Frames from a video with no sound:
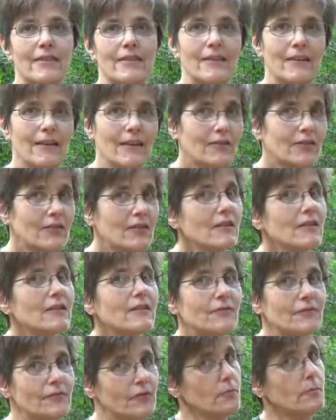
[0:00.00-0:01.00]
it's going to,
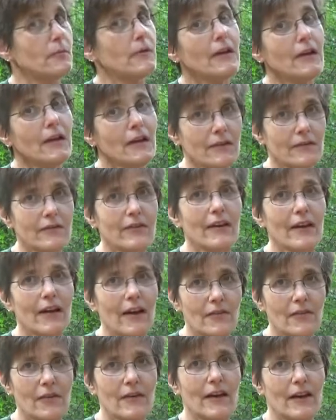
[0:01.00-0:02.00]
for me to
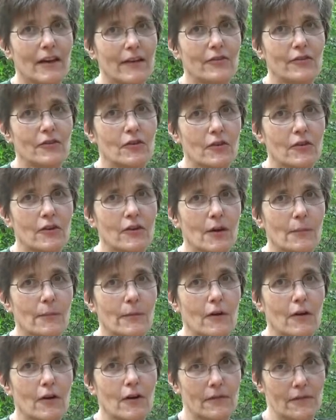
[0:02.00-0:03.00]
have a nice good cup
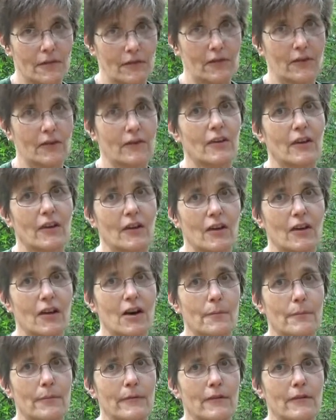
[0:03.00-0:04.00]
of coffee, it's going to take a
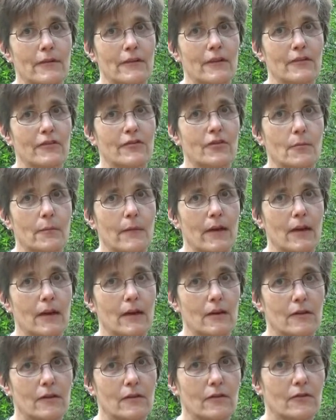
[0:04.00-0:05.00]
couple of these to make
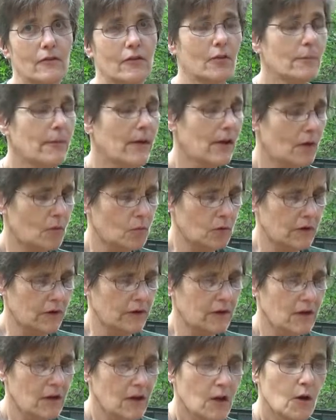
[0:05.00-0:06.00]

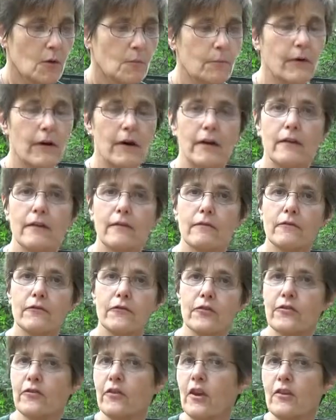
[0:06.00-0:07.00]
one. But
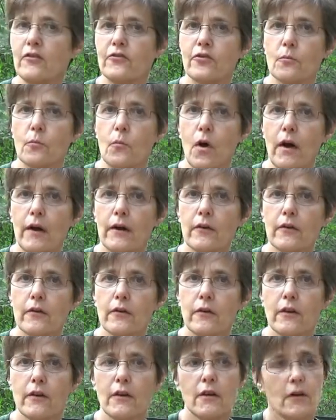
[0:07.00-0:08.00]
just heat some water,
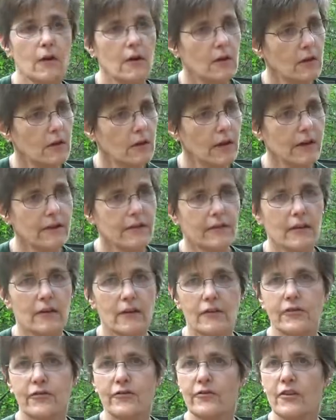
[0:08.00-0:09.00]
let
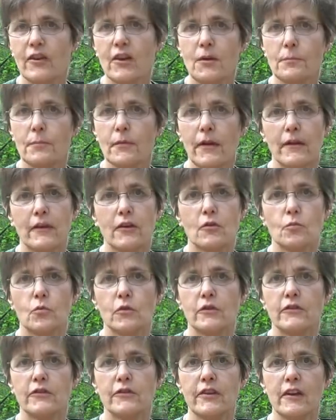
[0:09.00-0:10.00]
these steep like you
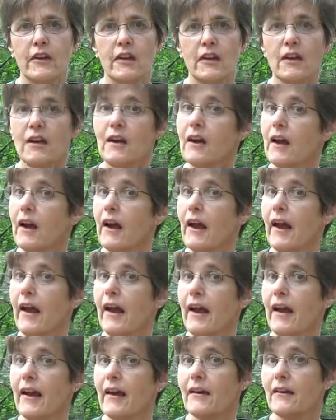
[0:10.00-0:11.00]
would tea,
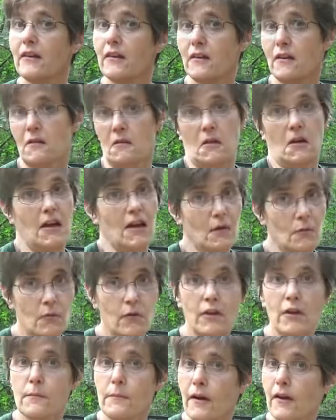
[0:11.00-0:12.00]
and it
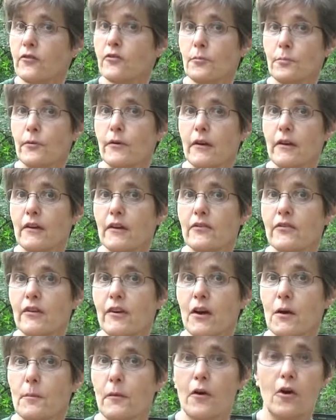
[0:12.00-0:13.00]
really makes a pretty decent
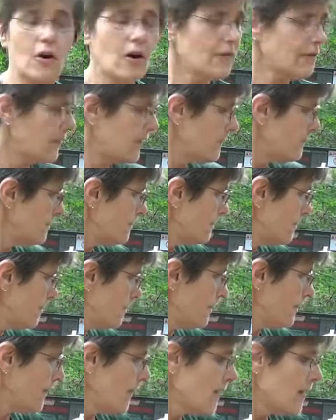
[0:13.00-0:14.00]
cup of coffee.
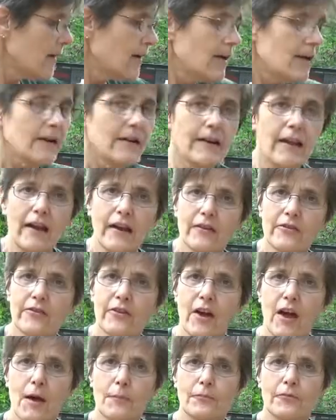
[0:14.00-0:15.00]
Next
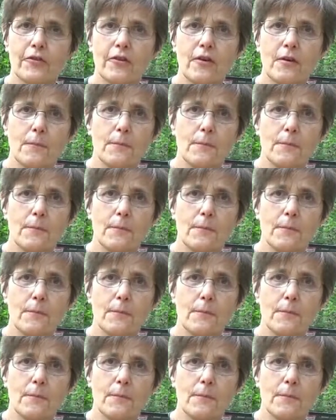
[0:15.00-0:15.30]
option